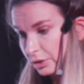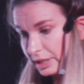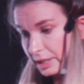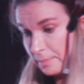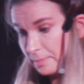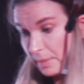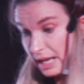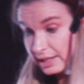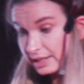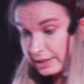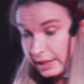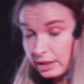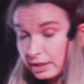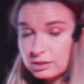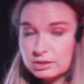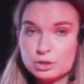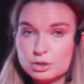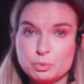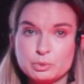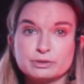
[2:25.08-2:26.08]
amazing.
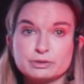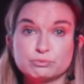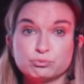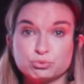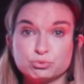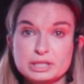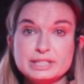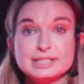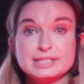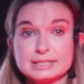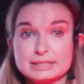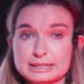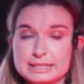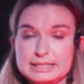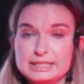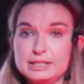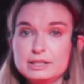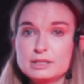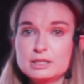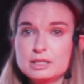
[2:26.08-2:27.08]
We've
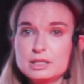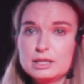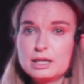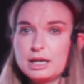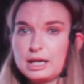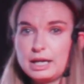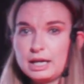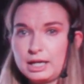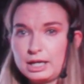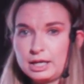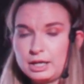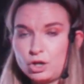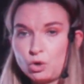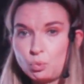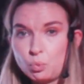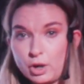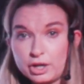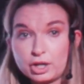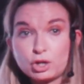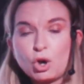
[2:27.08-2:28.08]
recently
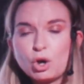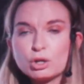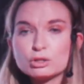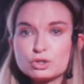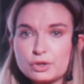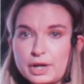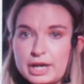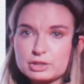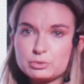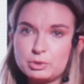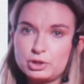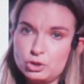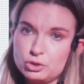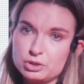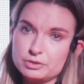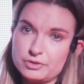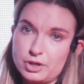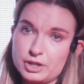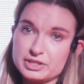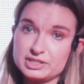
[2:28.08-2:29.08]
won a contract with
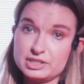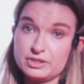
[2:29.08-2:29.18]
University of